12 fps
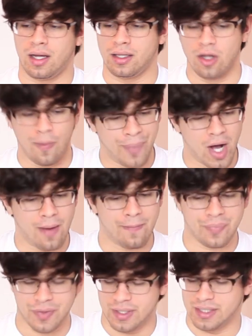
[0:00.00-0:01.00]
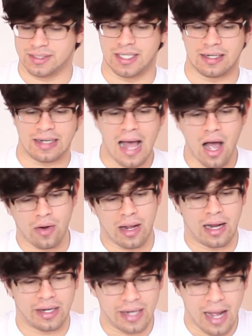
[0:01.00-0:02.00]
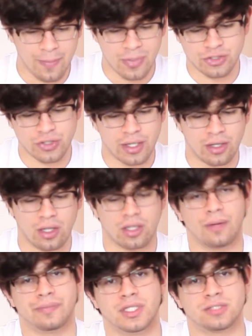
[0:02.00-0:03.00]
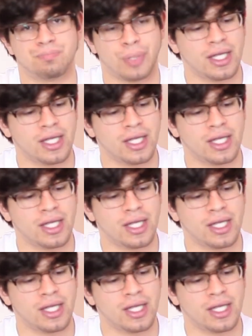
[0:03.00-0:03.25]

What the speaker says: Lil Pump is getting out, and I'm going to try to hook up this